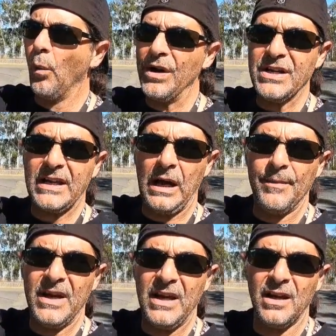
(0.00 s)
when you come
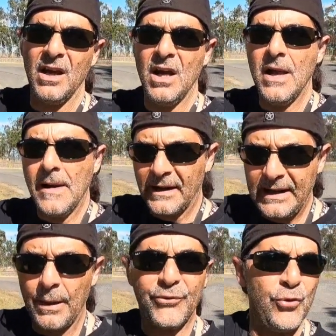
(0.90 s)
here,
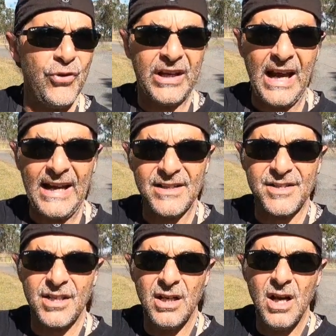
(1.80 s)
come through the
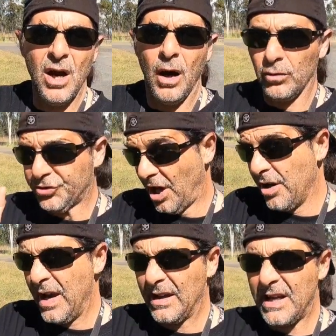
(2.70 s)
gates. I'll show
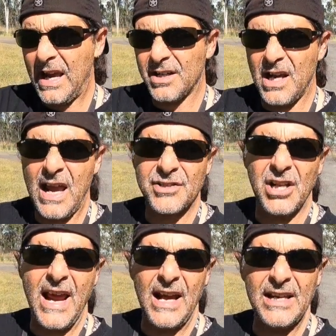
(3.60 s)
you
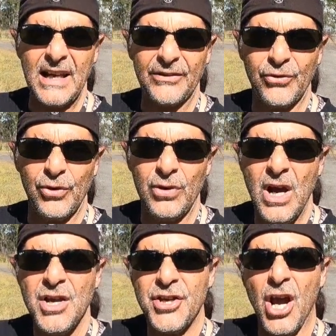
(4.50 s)
actually how you get through.
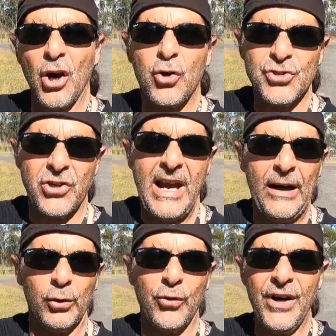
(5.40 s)
You go across a
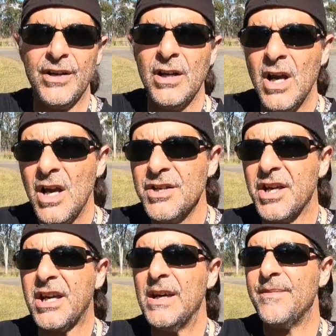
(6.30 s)
cattle grid, you
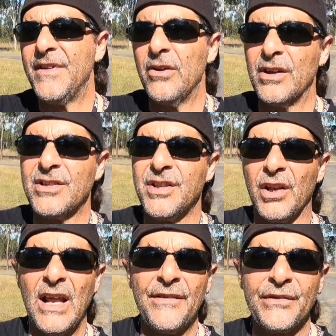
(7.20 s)
keep veering to the
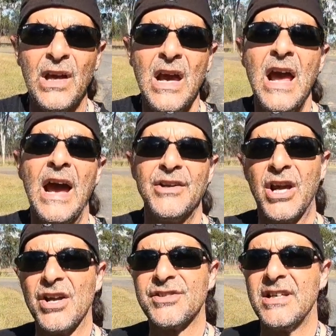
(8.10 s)
left, and you
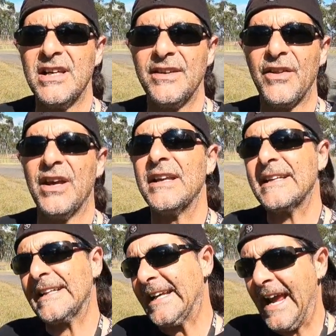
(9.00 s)
go see the
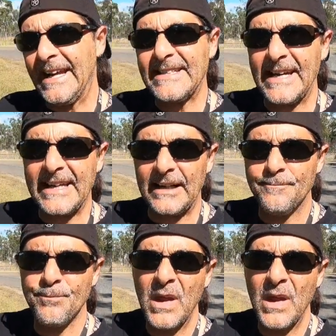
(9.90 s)
caretaker.